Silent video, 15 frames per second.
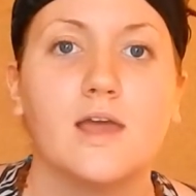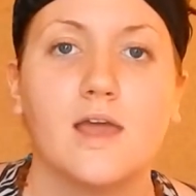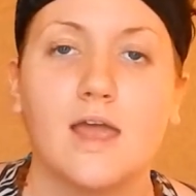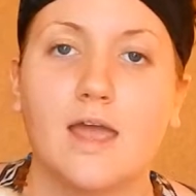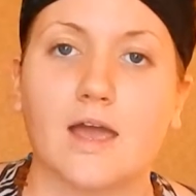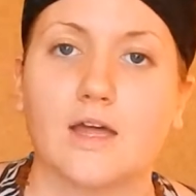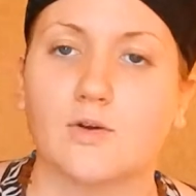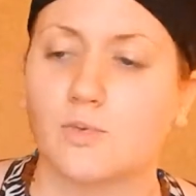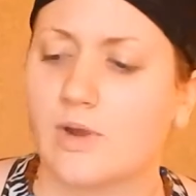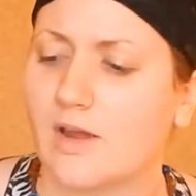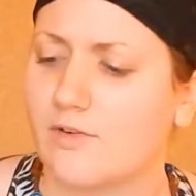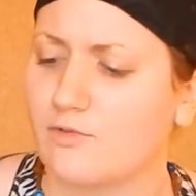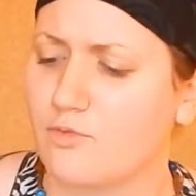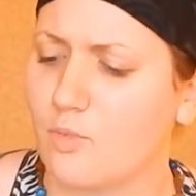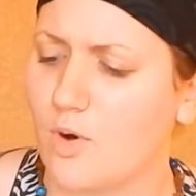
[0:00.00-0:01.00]
And we
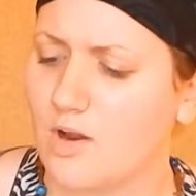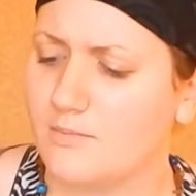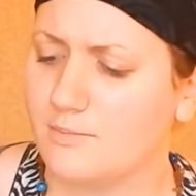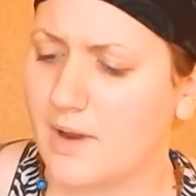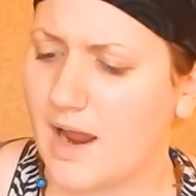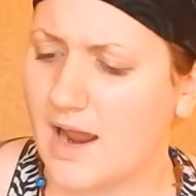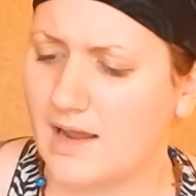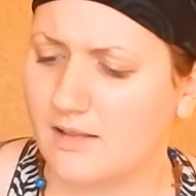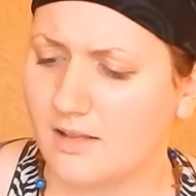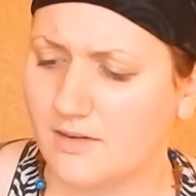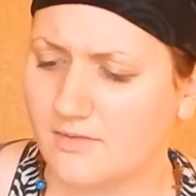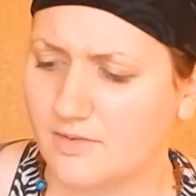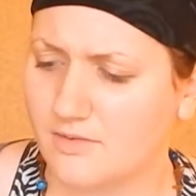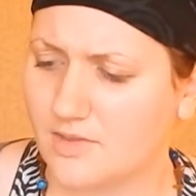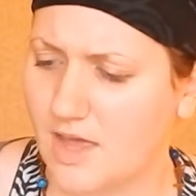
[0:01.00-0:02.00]
have one bag
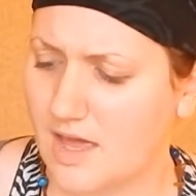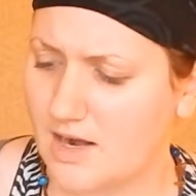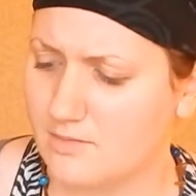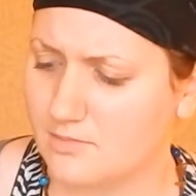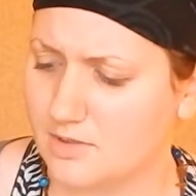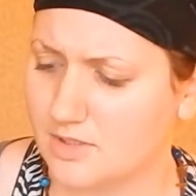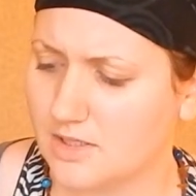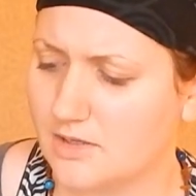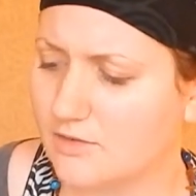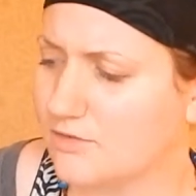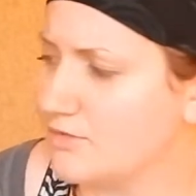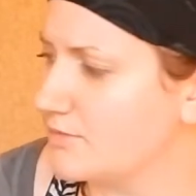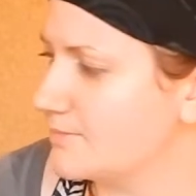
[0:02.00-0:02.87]
left of that, I believe.